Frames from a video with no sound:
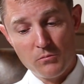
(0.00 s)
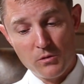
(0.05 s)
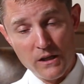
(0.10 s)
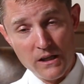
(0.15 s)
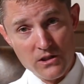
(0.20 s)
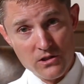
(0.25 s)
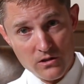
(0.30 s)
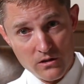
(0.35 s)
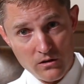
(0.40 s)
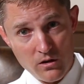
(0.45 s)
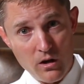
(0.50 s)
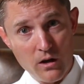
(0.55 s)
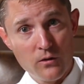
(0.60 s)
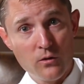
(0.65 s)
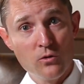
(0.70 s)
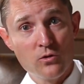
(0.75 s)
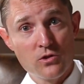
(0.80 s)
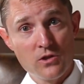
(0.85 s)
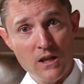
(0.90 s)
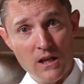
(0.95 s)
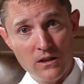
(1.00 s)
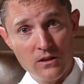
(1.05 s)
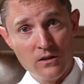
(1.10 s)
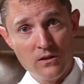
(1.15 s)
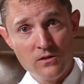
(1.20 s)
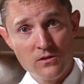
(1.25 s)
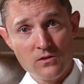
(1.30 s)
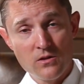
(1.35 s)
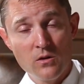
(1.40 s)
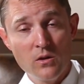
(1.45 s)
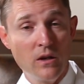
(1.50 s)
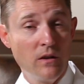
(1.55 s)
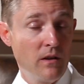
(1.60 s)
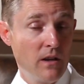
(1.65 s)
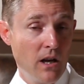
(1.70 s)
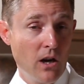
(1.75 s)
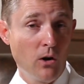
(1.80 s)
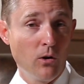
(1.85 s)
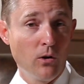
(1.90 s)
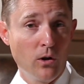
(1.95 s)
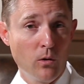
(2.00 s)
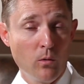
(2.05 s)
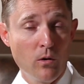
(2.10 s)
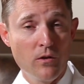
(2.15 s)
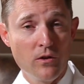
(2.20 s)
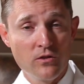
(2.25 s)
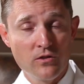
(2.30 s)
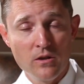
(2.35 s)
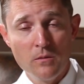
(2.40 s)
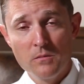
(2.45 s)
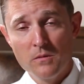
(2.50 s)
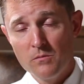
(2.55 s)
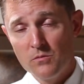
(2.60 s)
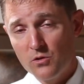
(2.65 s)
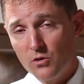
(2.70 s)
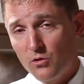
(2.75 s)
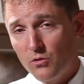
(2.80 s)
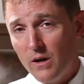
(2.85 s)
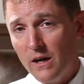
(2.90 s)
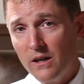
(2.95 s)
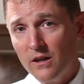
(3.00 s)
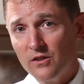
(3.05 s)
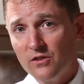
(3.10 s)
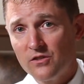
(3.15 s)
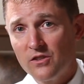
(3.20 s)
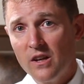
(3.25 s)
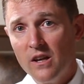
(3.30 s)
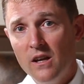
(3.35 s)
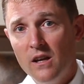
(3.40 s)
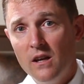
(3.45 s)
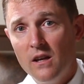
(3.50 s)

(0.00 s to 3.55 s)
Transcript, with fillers: placed along those tendons and in the area where the symptoms are greatest